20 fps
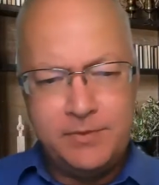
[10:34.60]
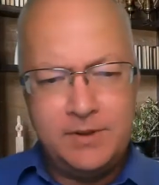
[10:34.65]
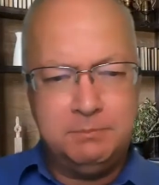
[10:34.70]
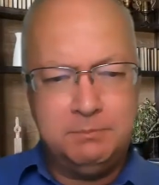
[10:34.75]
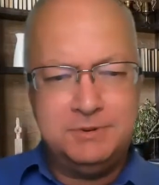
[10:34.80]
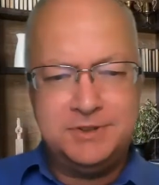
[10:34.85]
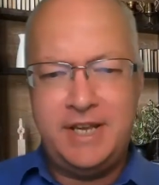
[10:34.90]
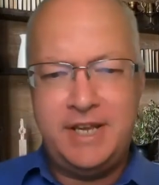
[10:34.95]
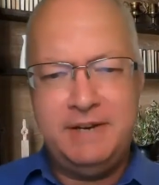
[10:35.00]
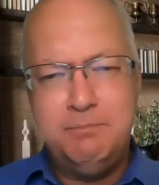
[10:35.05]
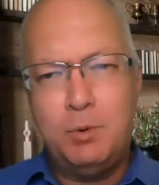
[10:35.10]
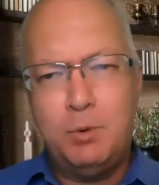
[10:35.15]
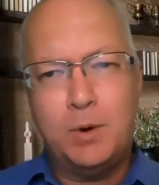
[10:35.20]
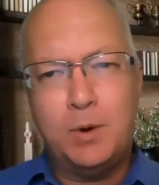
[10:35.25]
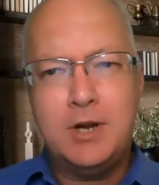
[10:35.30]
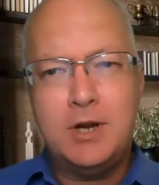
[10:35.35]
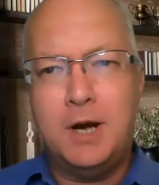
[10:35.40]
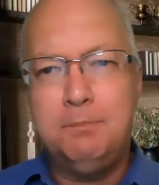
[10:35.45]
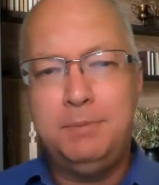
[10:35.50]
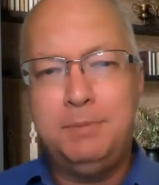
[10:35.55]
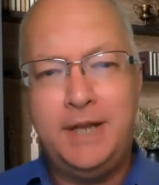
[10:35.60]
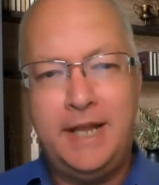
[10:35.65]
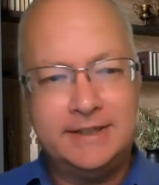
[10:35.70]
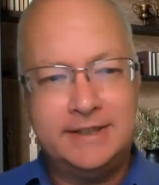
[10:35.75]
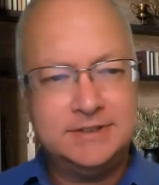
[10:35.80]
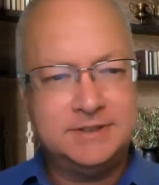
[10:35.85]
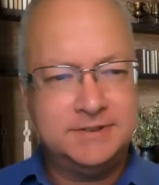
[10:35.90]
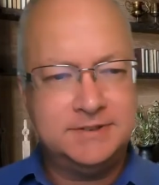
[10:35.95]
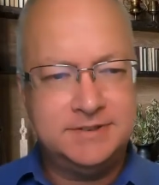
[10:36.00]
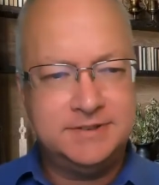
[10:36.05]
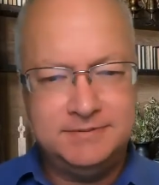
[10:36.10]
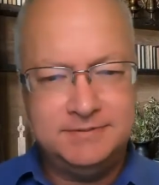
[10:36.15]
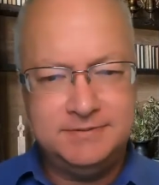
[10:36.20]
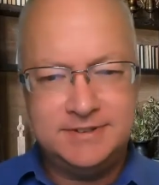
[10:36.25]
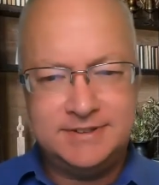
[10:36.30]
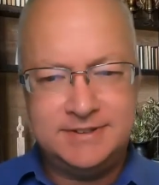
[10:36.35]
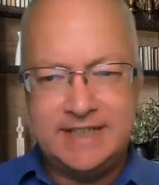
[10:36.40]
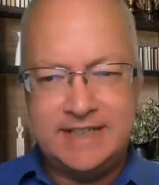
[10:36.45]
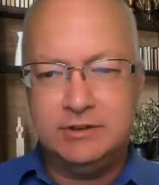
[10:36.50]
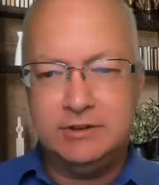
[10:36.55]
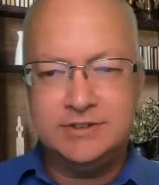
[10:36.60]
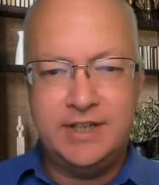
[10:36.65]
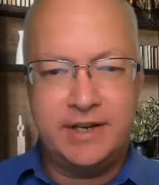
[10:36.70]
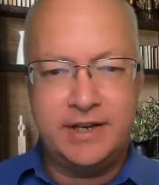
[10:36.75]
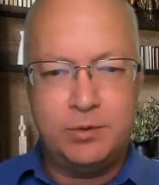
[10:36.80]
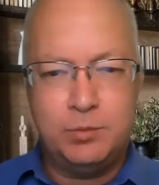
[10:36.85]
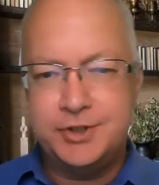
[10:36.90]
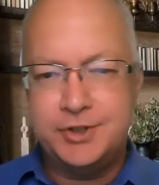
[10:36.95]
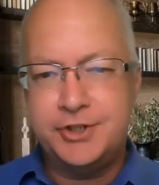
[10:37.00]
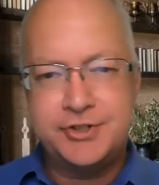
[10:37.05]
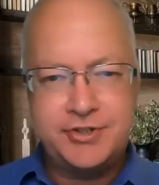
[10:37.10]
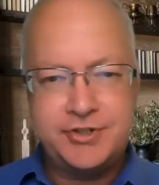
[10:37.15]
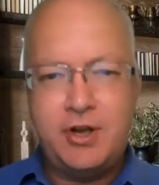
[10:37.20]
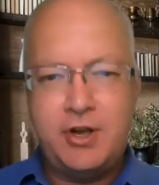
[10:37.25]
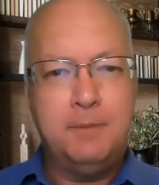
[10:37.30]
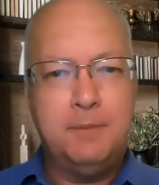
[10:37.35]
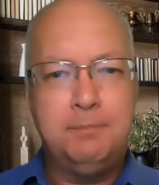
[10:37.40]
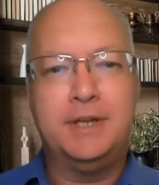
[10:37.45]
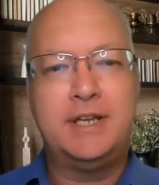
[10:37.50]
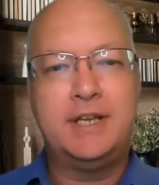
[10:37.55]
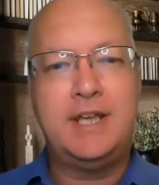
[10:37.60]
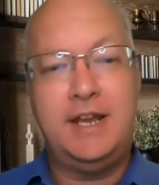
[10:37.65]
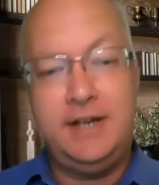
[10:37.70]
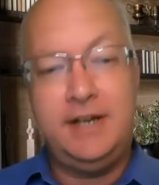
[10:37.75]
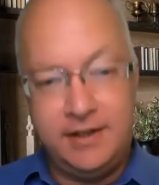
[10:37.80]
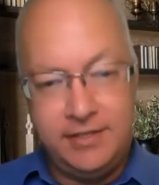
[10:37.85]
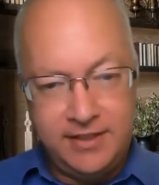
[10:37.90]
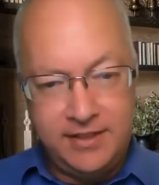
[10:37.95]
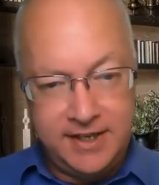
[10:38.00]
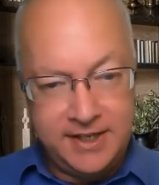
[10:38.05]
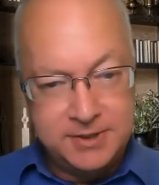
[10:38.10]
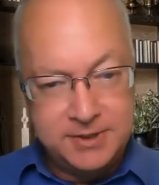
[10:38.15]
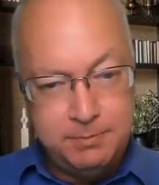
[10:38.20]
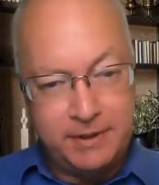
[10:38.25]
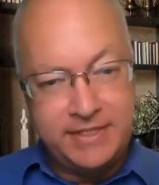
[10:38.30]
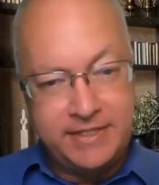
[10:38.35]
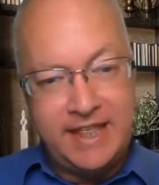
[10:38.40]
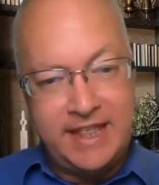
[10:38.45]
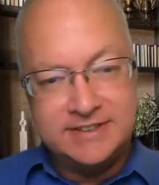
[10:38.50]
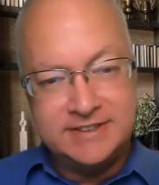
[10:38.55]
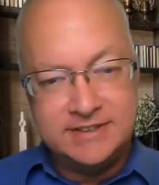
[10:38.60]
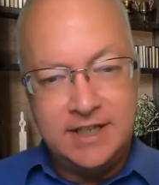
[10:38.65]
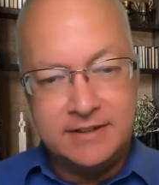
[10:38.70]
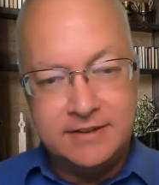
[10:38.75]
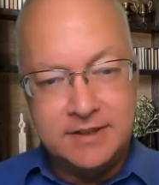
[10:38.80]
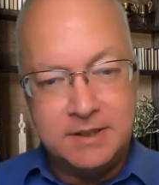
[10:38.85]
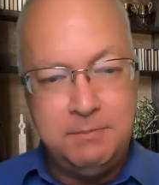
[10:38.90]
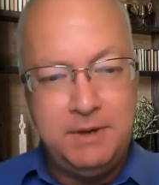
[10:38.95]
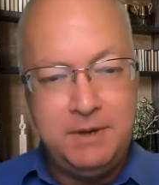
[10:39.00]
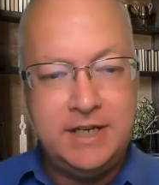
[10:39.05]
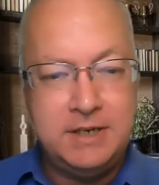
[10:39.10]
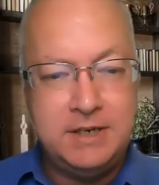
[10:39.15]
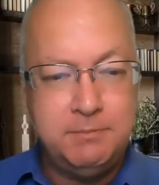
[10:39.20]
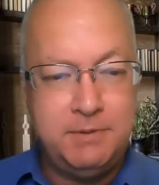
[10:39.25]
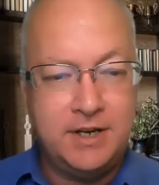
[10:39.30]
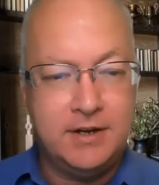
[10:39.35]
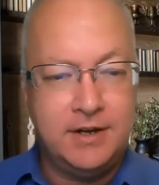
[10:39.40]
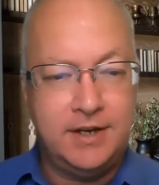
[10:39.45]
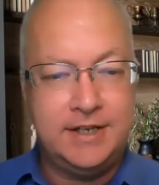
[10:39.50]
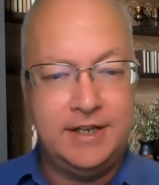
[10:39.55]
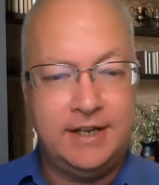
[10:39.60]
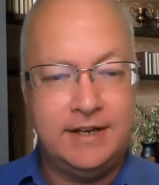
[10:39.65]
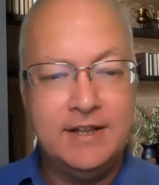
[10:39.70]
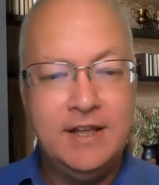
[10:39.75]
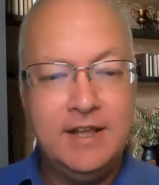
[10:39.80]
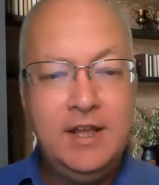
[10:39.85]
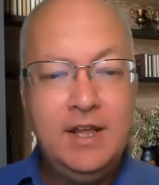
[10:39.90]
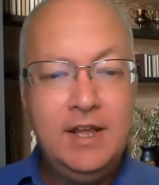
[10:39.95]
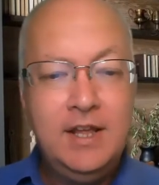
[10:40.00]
I'm saying more complex sounds like we're just complicating things, but that's not the meaning behind it.